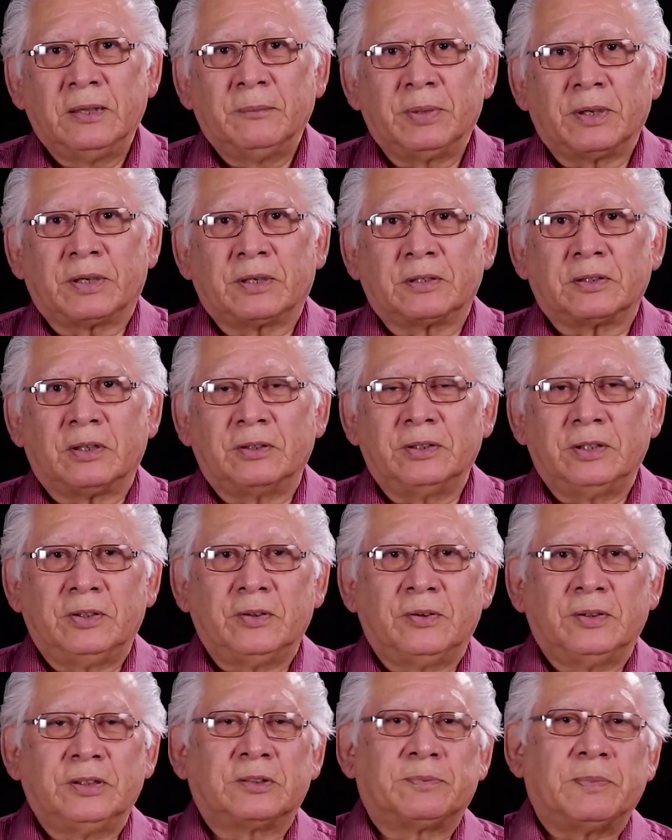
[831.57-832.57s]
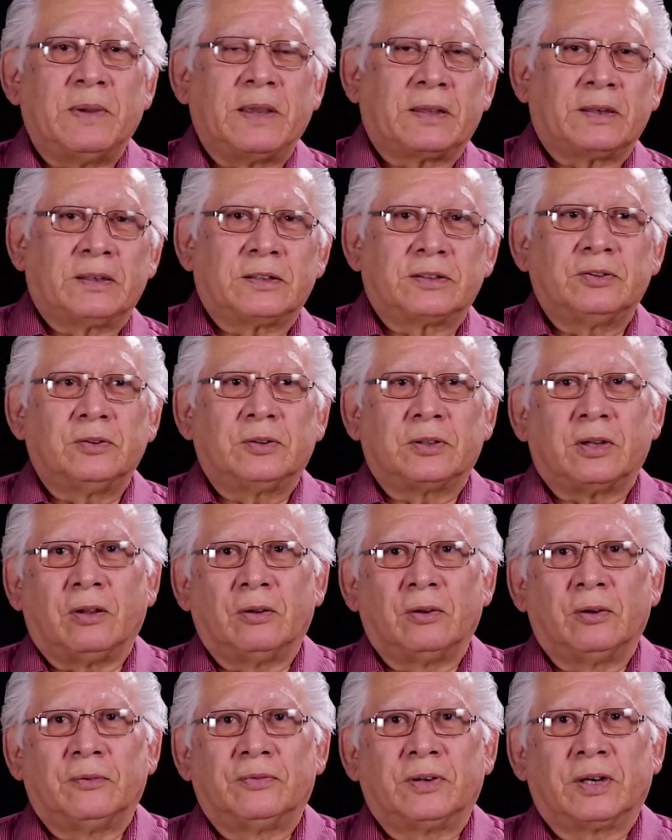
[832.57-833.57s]
because all you're doing is making us do it
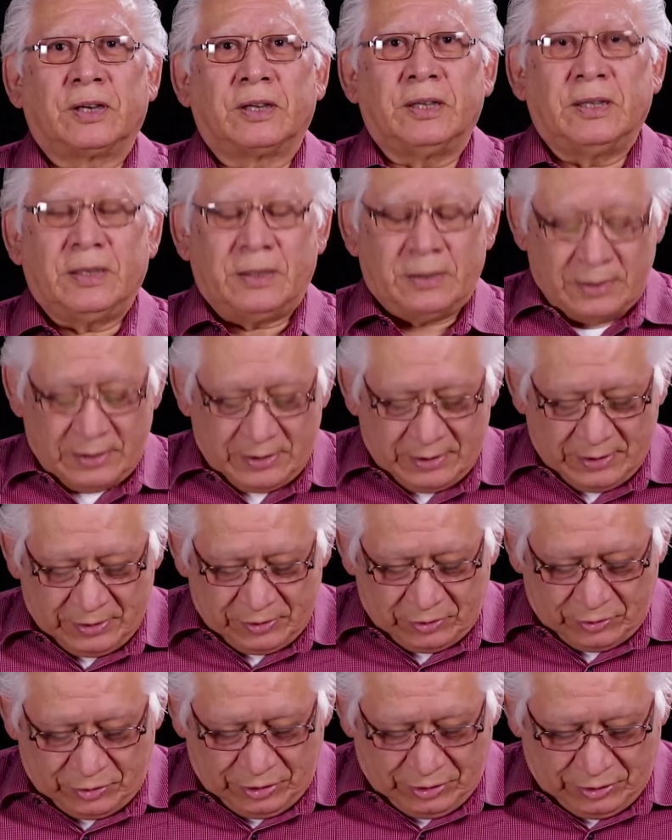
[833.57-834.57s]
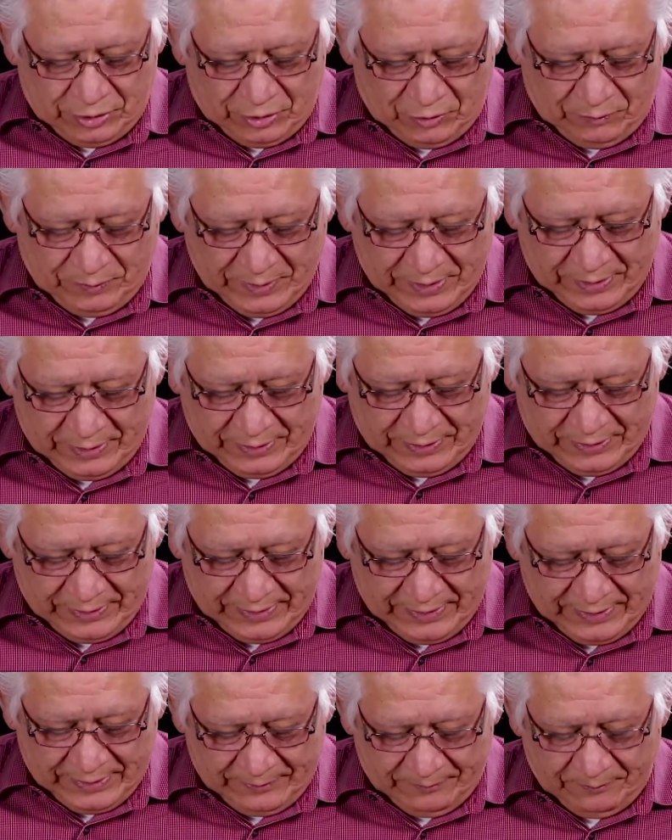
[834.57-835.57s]
all over again. So you know better than
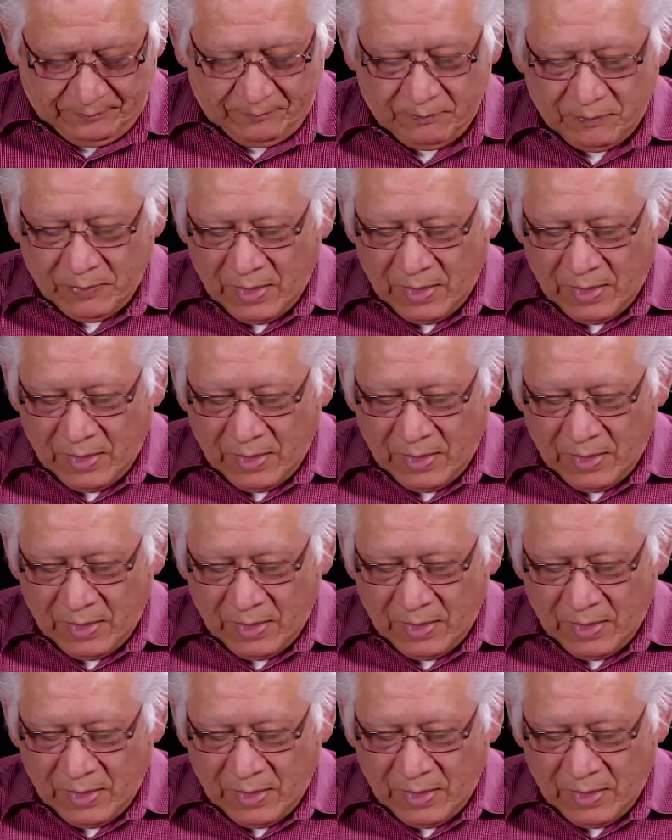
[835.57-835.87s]
that.